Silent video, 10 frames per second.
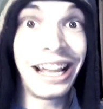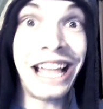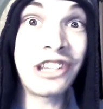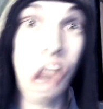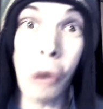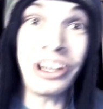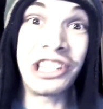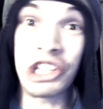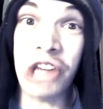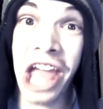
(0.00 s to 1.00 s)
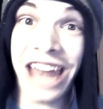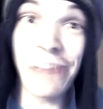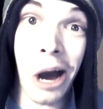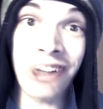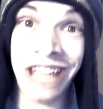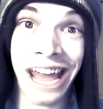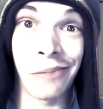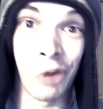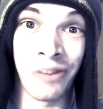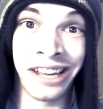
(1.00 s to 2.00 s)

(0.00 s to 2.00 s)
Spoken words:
Is going to see the Hannah Montana movie.